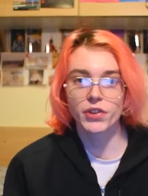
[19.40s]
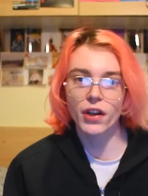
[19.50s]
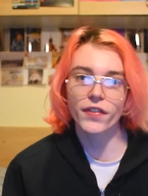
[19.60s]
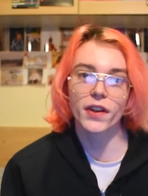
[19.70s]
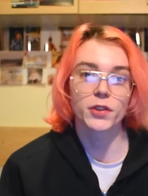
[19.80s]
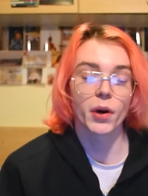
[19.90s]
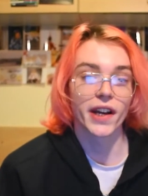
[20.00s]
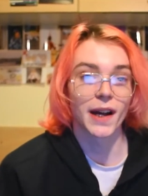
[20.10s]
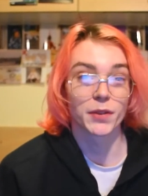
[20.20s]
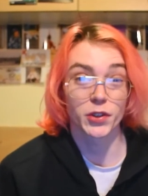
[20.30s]
I feel is quite
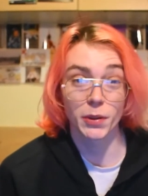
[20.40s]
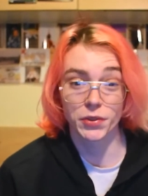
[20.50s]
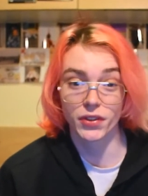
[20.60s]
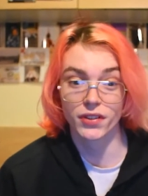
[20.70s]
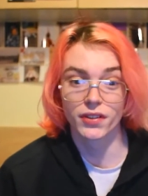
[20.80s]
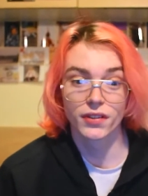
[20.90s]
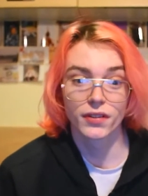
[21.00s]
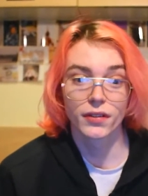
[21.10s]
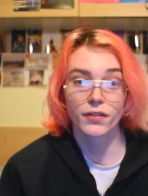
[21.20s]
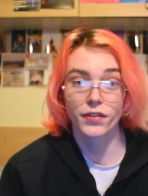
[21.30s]
an apt description.
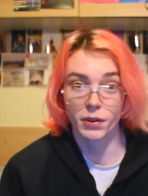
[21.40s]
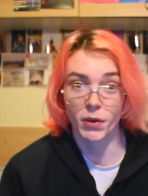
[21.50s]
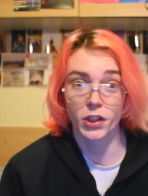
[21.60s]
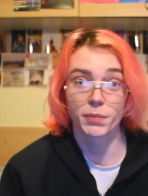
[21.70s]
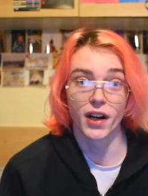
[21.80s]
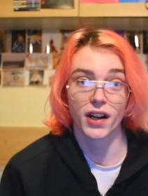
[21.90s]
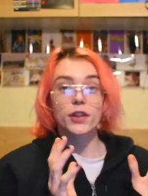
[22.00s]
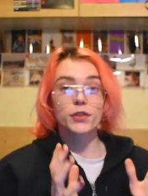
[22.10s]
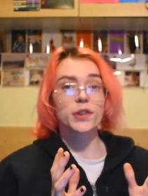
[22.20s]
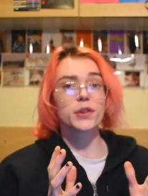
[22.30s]
For the most part.
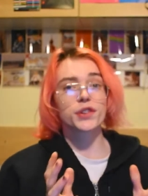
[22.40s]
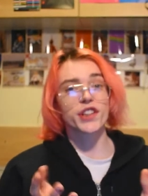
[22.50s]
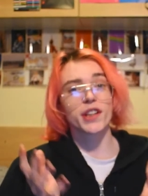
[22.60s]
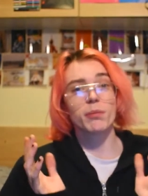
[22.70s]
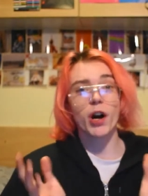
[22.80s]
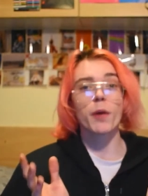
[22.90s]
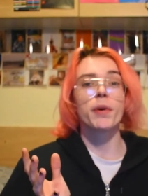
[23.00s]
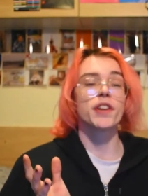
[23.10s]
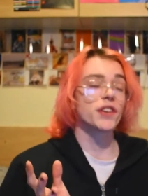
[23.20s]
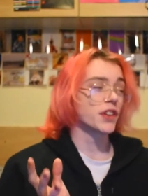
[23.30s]
Street culture, in my
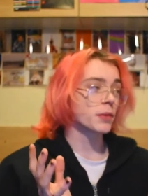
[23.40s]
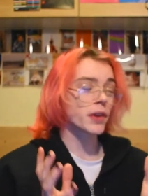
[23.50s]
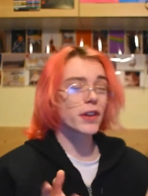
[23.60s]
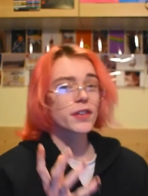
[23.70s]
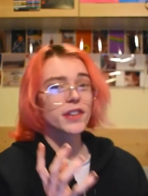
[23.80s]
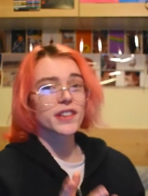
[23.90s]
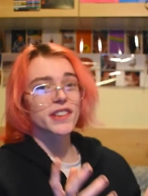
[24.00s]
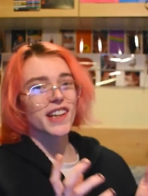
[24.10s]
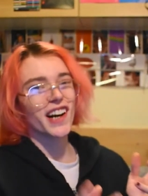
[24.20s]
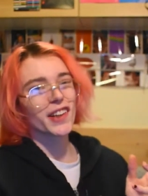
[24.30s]
opinion, is one of those things
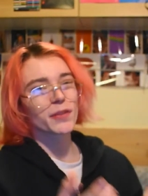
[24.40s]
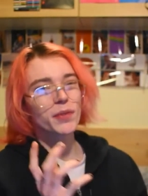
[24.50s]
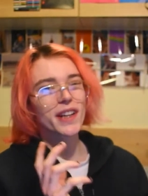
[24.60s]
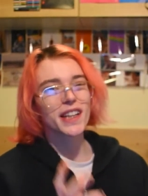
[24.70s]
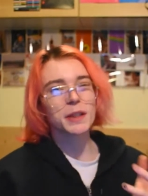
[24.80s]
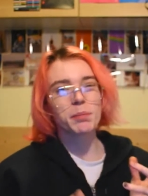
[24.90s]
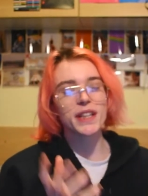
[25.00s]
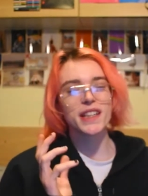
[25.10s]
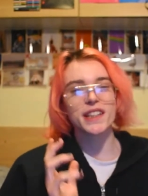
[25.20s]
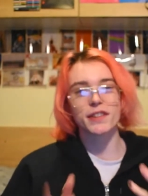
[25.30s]
that can't really
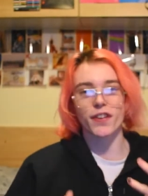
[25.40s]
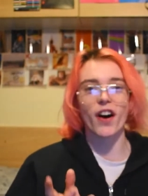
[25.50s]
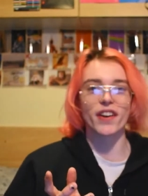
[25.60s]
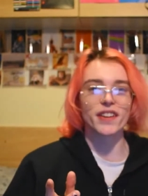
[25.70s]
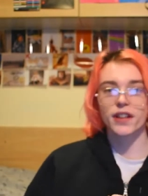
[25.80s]
be defined.